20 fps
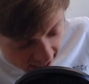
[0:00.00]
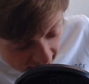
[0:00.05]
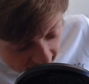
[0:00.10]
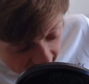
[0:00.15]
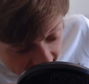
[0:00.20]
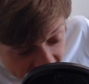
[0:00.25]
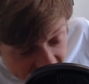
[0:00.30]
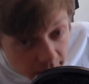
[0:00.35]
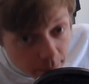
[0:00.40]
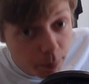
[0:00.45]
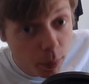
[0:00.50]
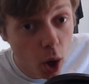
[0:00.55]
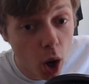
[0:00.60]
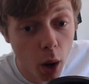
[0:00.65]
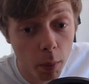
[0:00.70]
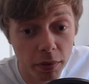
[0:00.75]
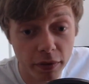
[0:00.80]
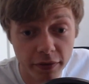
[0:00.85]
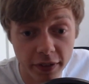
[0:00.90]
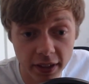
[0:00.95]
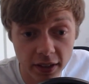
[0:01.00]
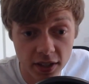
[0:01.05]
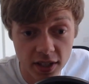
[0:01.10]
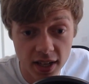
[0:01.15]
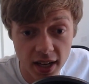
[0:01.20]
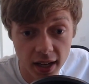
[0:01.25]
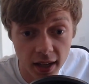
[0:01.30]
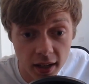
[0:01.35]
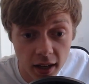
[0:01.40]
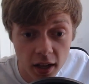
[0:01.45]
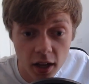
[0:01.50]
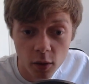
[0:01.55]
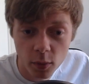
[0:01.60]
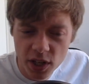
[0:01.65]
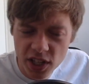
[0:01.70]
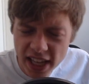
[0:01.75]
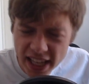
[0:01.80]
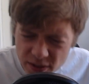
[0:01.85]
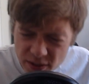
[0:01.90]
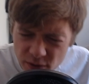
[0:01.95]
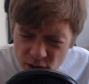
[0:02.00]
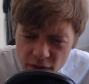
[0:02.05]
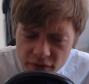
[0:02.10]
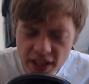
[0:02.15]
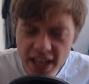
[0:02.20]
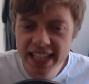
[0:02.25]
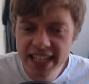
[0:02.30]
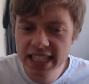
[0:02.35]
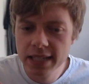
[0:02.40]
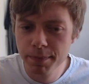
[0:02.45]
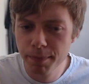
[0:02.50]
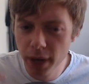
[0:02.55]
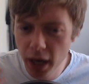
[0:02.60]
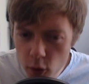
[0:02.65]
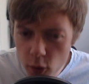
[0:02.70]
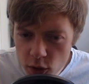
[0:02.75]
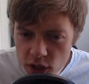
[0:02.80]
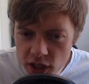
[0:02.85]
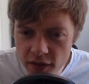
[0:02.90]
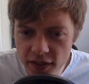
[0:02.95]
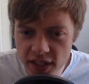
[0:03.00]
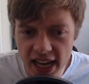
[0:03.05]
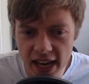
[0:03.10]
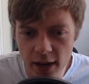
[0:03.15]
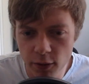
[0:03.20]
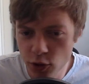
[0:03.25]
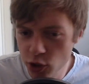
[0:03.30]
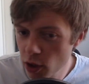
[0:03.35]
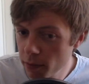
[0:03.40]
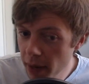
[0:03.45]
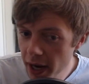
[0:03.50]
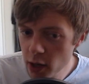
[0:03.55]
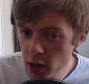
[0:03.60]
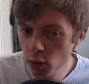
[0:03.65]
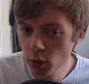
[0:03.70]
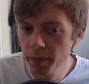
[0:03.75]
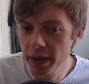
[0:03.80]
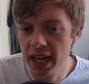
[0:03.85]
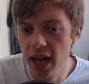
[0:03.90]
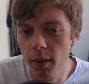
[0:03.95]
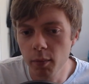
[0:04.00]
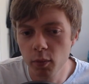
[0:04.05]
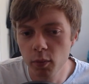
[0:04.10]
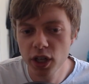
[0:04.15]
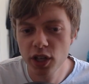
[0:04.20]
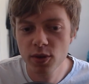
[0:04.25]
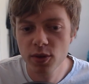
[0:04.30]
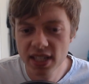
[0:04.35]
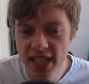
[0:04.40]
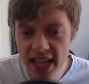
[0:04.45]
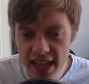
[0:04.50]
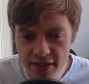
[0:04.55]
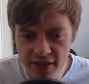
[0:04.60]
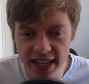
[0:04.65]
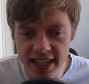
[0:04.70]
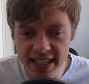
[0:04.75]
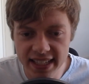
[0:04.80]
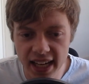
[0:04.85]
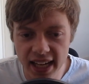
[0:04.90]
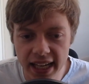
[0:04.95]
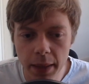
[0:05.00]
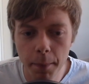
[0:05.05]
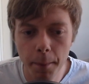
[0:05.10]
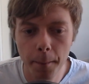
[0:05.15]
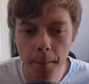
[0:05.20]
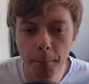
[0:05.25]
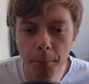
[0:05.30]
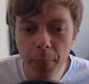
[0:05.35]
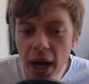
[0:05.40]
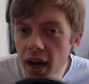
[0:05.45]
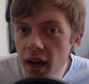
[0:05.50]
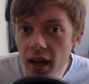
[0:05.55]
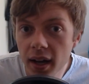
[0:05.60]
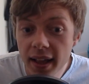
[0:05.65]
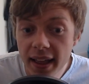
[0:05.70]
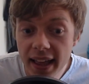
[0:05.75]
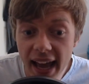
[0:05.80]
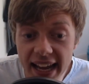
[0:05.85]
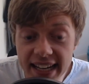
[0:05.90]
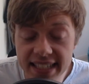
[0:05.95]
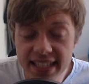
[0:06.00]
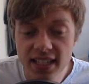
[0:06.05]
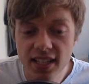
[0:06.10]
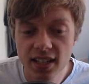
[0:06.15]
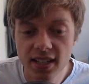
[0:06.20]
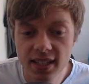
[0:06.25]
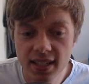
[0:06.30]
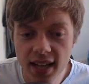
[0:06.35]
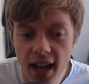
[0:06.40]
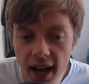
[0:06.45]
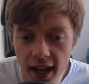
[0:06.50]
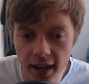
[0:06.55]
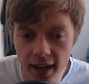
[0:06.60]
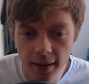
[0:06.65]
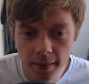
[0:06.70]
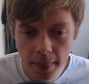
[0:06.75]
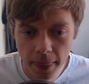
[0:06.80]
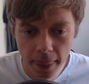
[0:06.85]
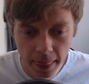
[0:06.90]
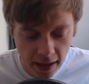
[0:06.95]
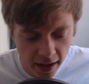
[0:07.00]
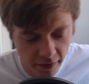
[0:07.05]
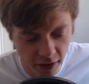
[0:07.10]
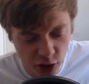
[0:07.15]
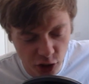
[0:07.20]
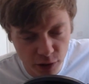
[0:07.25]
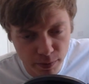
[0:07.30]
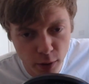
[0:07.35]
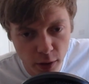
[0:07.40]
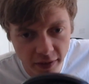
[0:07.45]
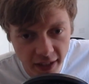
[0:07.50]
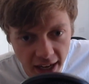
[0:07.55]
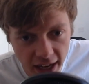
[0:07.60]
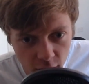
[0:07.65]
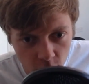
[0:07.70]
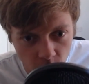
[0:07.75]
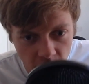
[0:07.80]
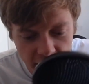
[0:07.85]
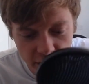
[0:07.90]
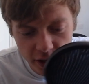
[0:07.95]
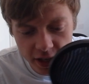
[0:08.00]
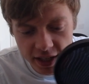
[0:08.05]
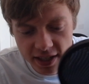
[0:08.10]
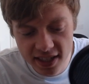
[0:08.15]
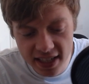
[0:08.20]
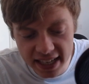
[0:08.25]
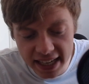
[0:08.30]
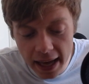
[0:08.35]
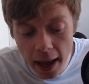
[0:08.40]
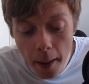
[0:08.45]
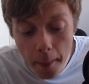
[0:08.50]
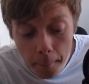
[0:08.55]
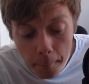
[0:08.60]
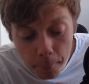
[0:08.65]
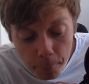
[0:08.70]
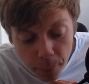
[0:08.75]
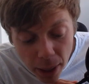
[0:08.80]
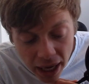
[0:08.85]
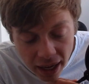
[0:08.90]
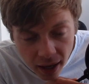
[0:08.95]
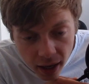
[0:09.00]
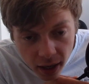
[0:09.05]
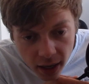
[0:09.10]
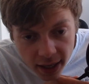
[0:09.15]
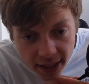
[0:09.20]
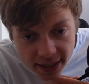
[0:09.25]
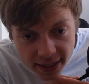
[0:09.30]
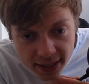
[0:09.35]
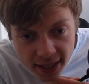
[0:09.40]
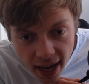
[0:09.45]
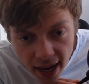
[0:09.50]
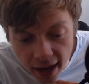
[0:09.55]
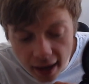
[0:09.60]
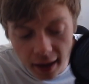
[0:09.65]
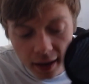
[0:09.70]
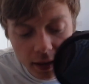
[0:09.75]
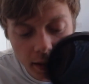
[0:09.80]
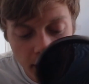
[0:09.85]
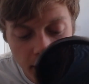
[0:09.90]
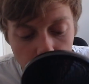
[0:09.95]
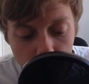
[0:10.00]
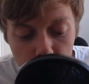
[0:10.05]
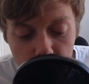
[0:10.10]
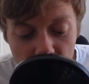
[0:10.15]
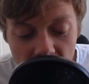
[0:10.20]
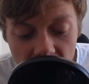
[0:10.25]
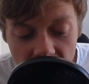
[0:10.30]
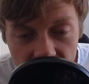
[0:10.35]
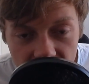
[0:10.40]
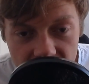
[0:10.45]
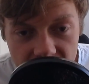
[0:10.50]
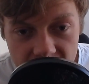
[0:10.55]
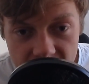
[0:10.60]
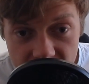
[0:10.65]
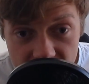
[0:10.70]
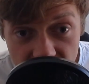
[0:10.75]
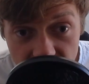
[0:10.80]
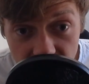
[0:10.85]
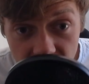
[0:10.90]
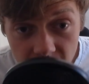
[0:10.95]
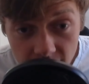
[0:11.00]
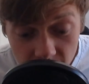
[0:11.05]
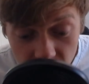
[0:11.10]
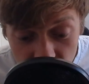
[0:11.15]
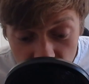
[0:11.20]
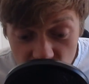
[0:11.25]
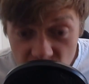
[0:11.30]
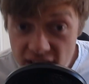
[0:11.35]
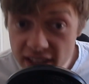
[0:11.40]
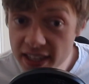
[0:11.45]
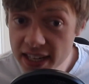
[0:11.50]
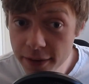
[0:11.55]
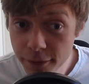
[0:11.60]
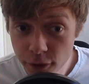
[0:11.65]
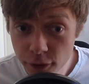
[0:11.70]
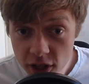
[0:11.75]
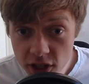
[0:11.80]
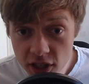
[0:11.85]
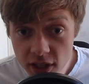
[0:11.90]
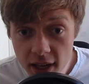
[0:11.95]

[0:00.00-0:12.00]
It's a pop filter, which gets rid of the explosive sounds your mic will pick up when you say things like B and T. If I just move it out of the way, you can see B, T, B, T. Do you see the difference?